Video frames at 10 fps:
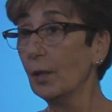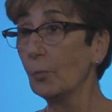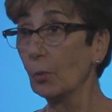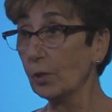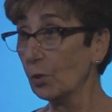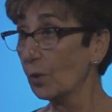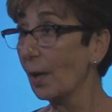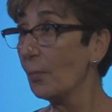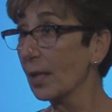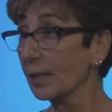but we do
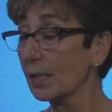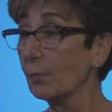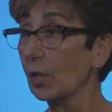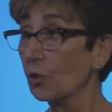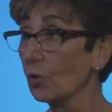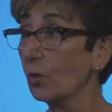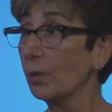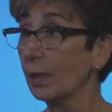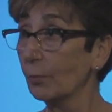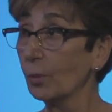our best to make sure
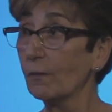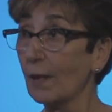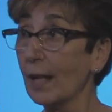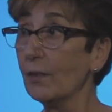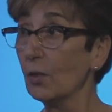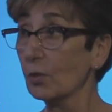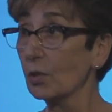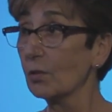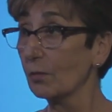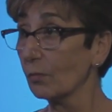we can provide
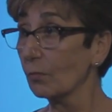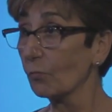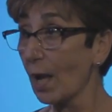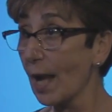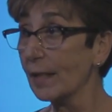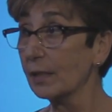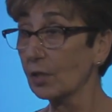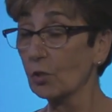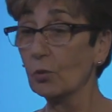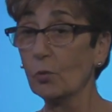those rides
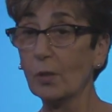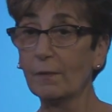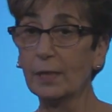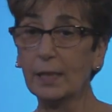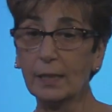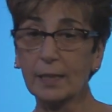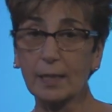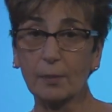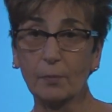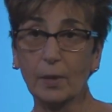to whoever needs
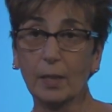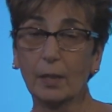them.